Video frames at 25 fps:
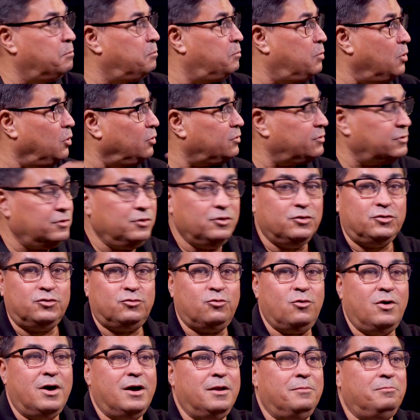Both
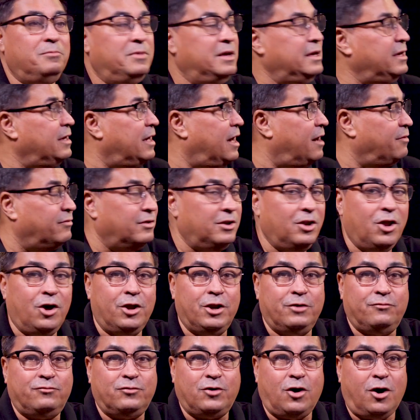Yousra and me have a
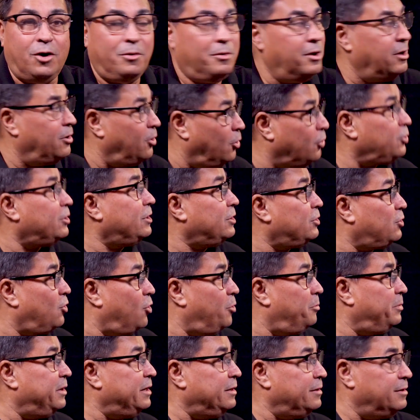lot in
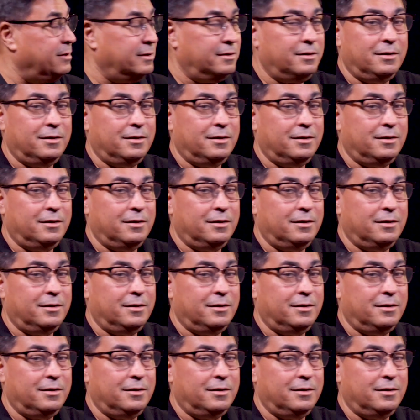common.